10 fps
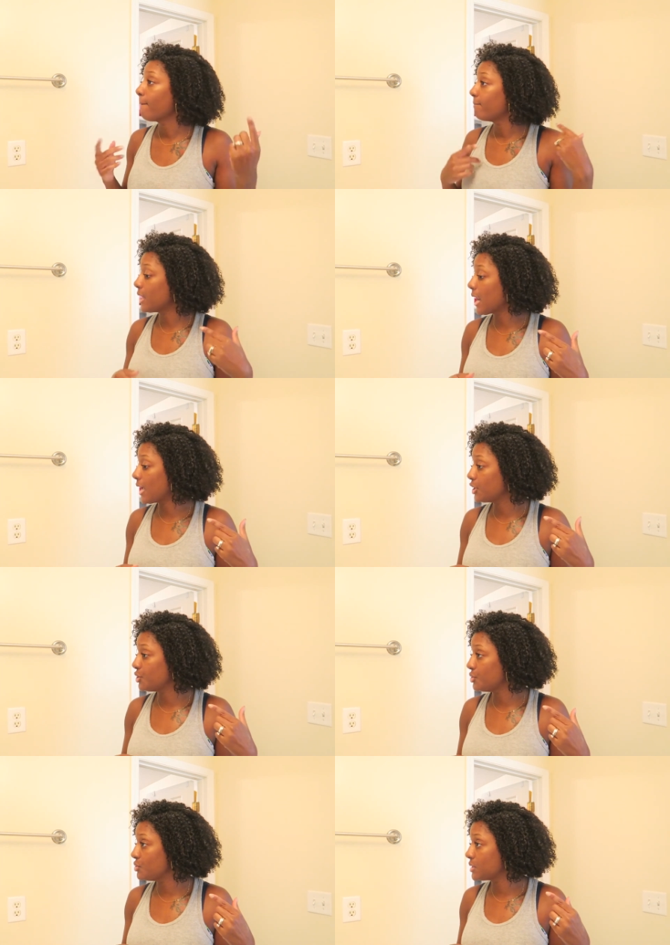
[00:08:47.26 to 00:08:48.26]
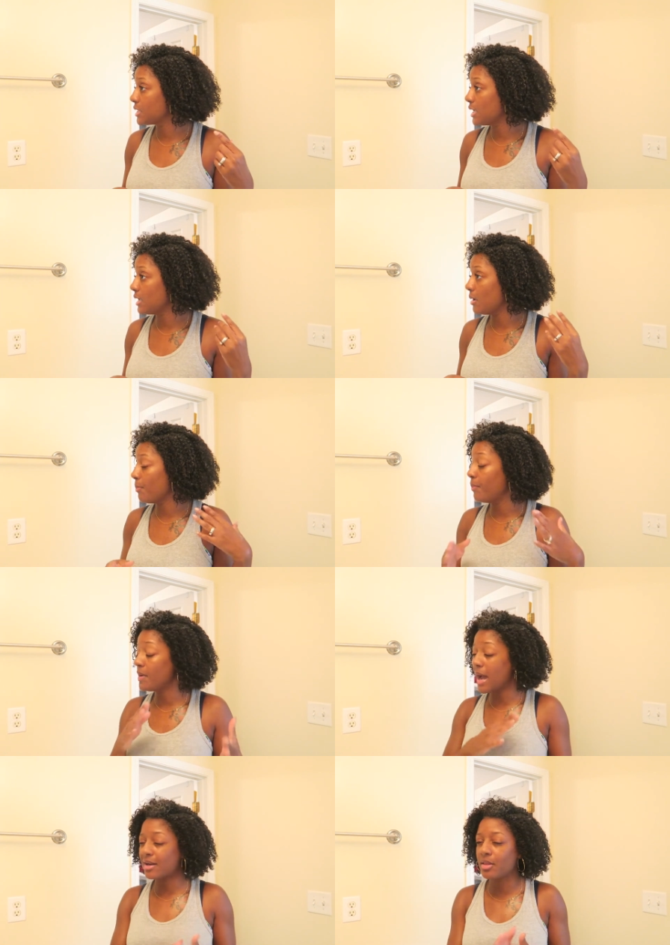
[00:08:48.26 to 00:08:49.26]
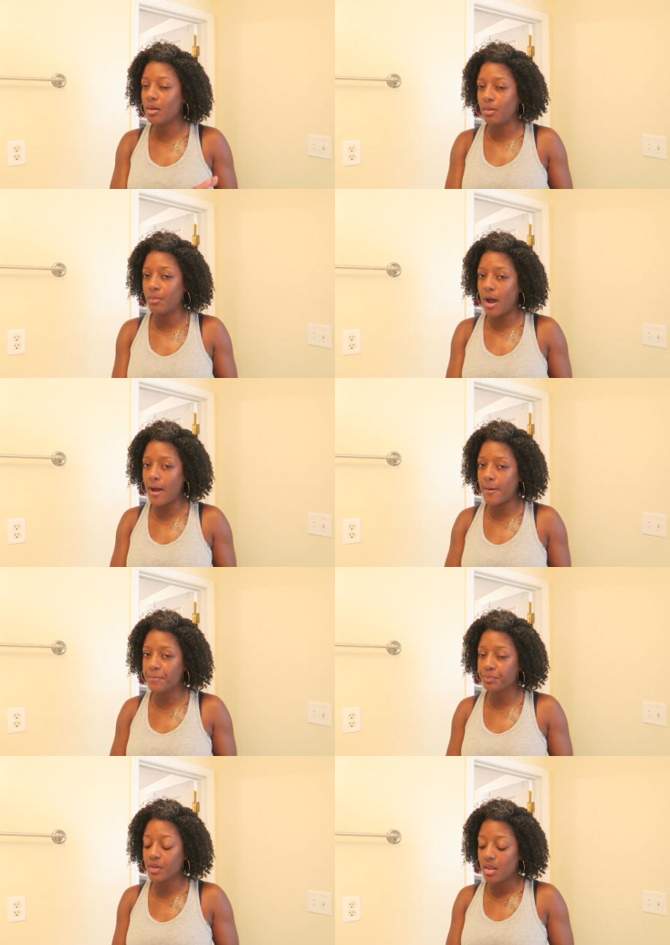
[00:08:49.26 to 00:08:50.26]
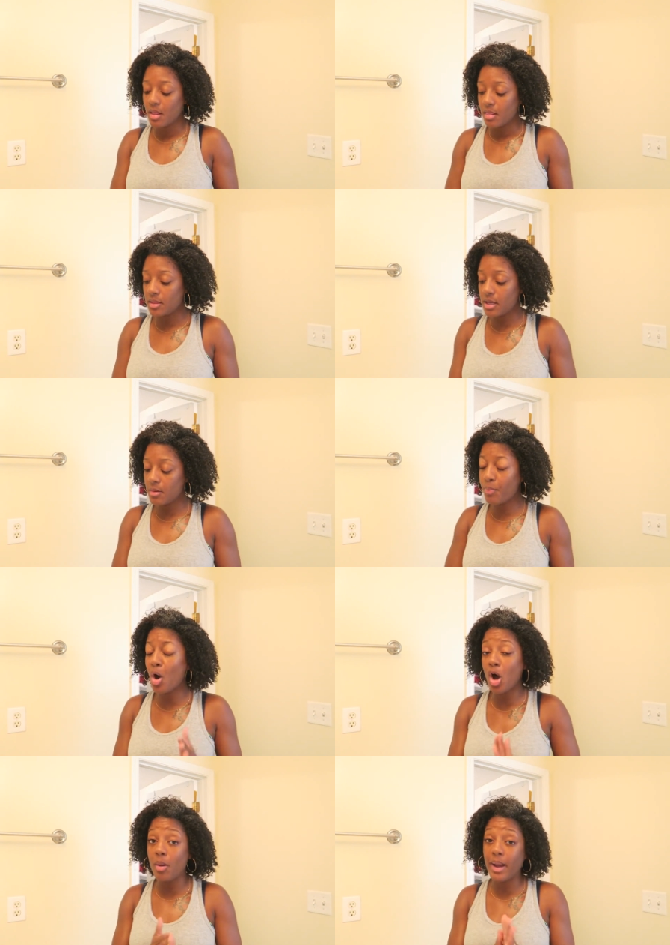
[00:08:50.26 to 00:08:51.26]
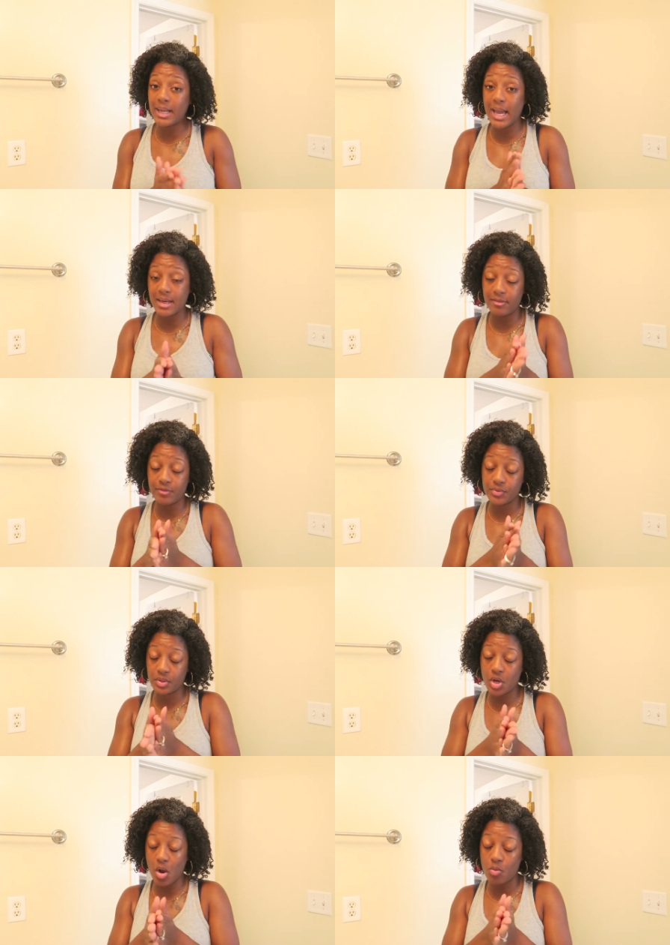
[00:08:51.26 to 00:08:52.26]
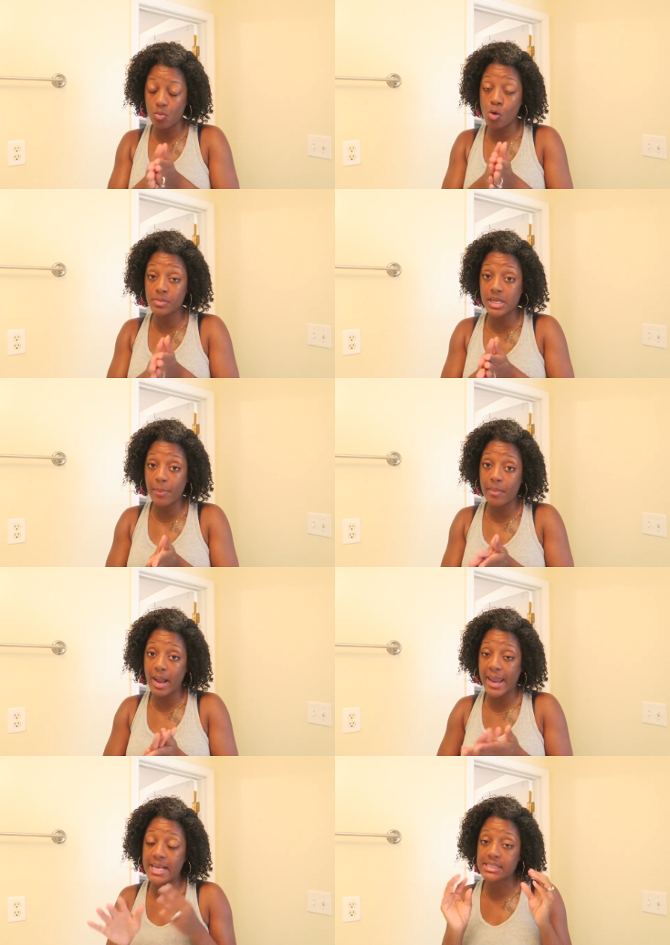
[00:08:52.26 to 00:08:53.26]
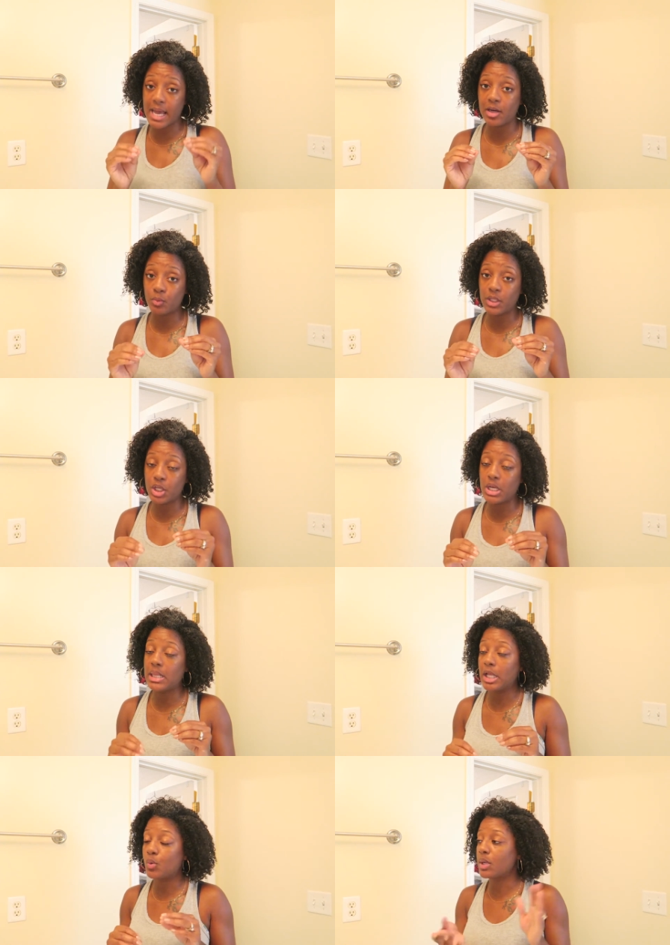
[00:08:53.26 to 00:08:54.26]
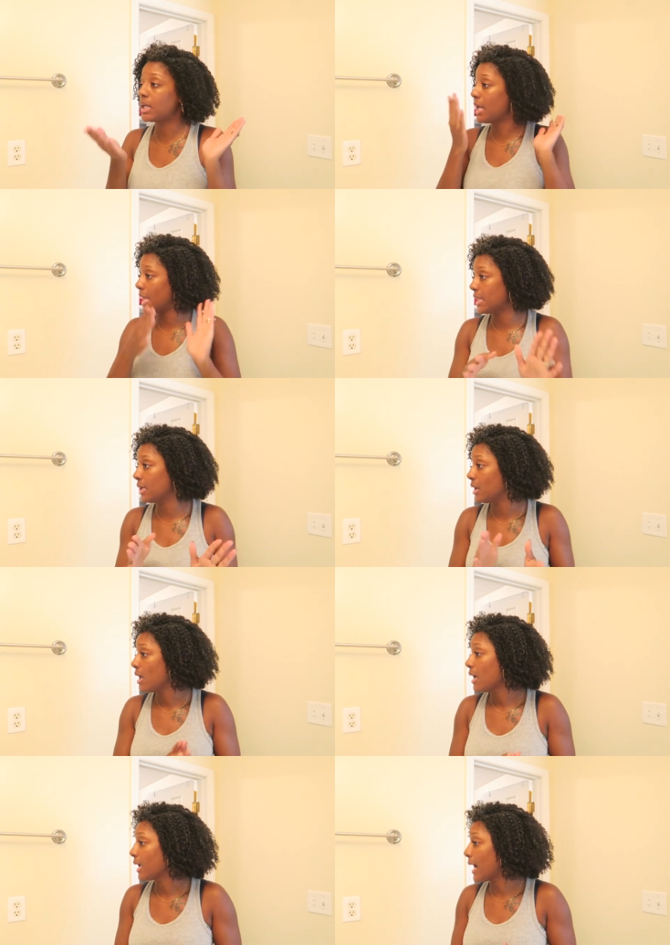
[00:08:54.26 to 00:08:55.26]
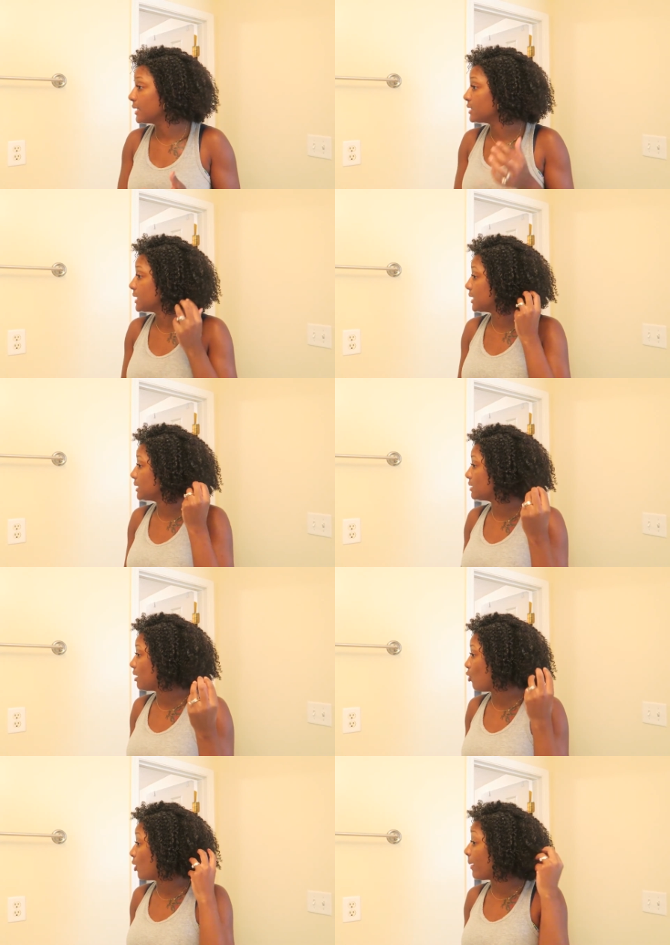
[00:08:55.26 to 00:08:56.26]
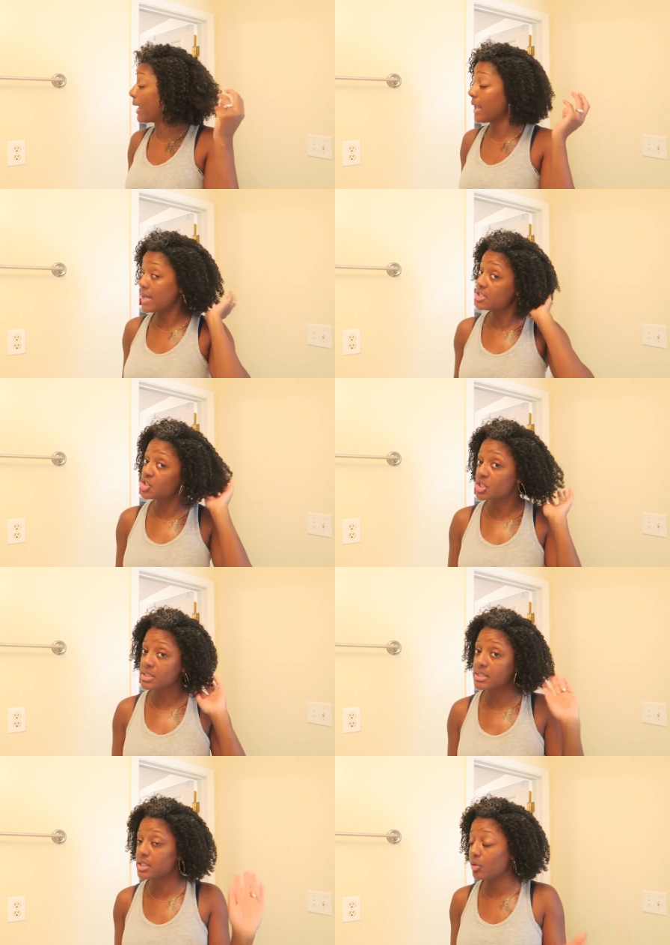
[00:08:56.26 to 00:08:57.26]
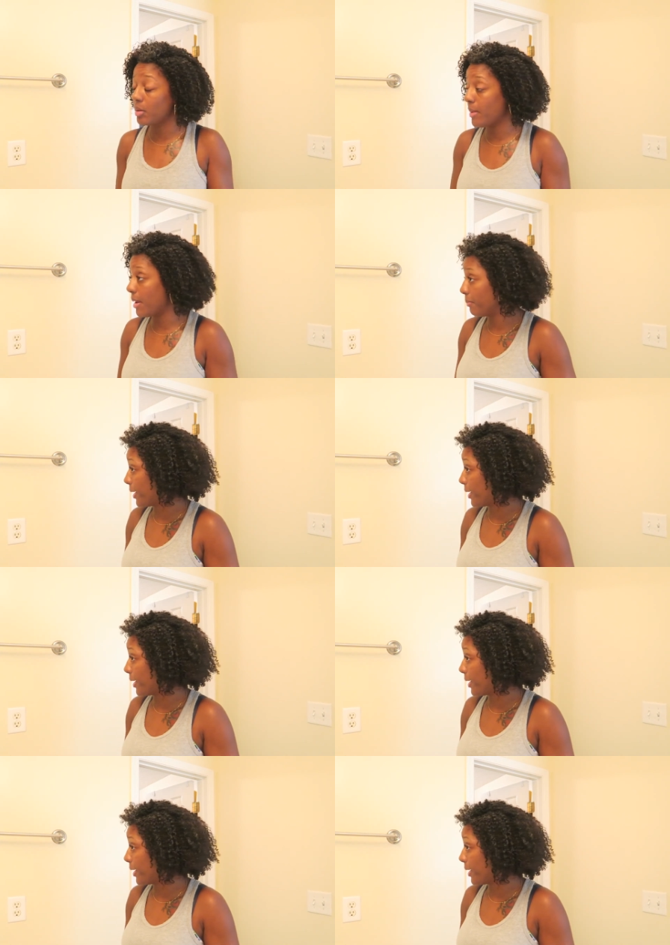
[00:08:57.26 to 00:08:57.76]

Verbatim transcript: Then I used the kind of the um, the balm. I kind of you know warmed it up in my hands, got it really good and liquidy, and then kind of did it on my ends just to seal them in.